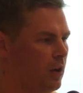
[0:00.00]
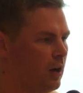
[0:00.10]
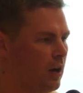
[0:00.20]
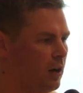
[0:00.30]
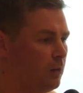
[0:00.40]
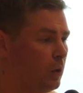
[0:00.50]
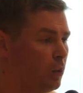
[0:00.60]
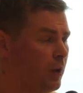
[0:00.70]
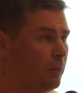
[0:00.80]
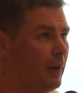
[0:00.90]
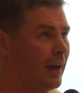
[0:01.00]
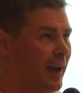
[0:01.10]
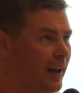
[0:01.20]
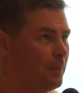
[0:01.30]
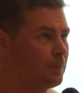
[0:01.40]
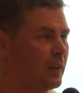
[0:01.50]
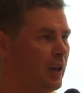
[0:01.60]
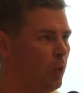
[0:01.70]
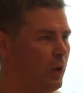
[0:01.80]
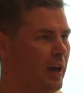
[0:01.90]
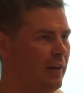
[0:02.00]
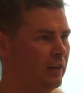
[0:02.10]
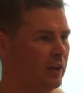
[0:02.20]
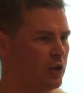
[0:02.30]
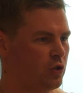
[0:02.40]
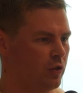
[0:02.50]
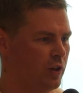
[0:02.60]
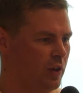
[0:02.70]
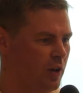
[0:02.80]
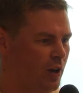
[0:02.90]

But we have a luxury